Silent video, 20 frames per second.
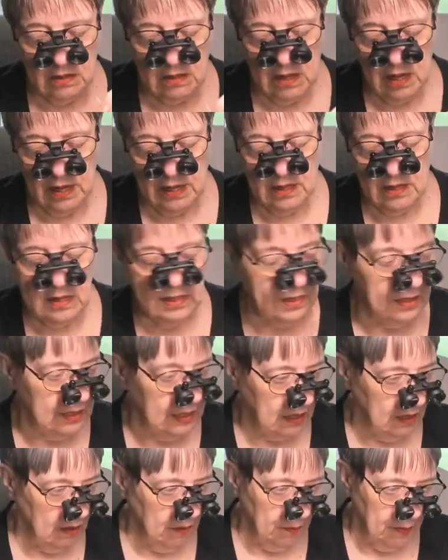kind of
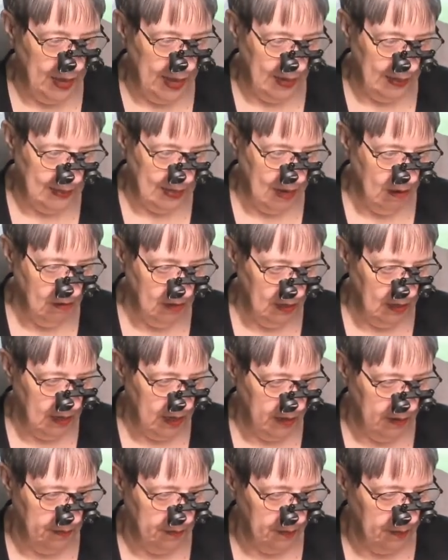sink them back down
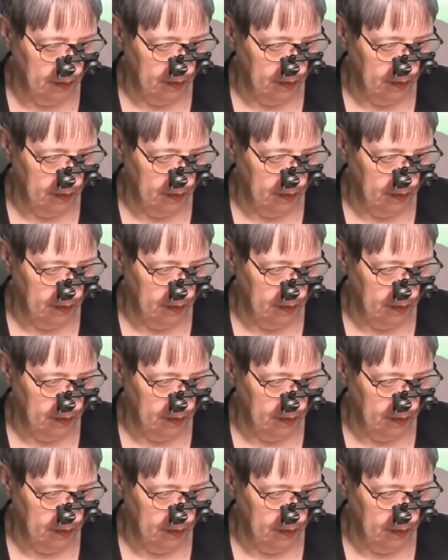again.